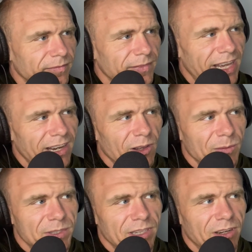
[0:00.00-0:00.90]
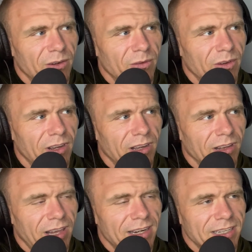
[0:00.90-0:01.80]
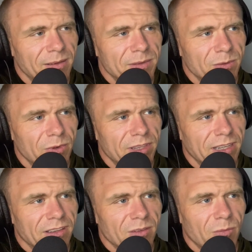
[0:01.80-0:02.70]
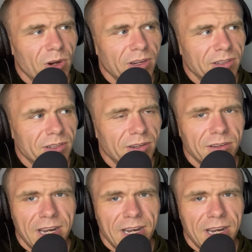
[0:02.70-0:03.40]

that helps. A lot of times one thing that the market turn